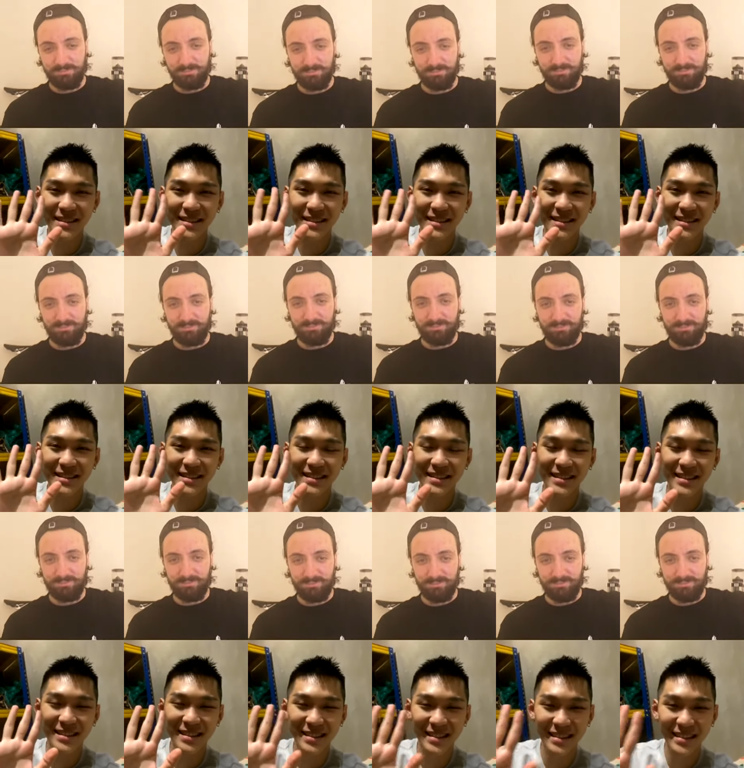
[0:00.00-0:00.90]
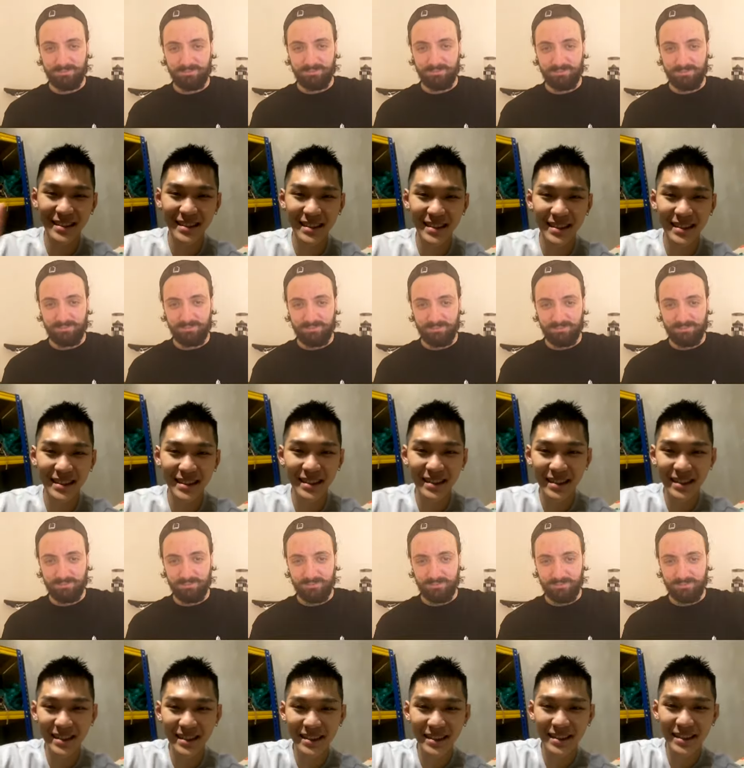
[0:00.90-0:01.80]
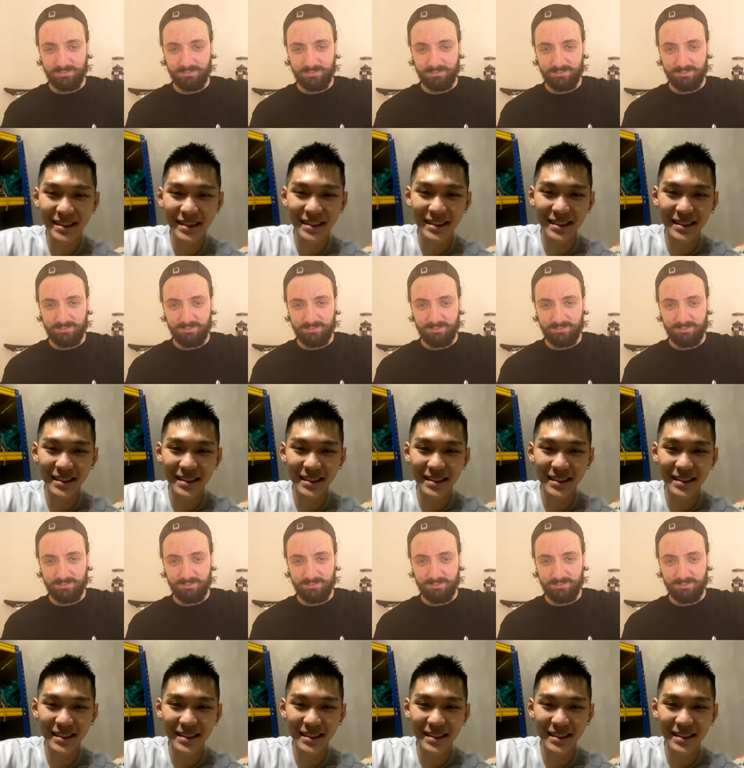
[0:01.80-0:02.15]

No one is speaking in this clip.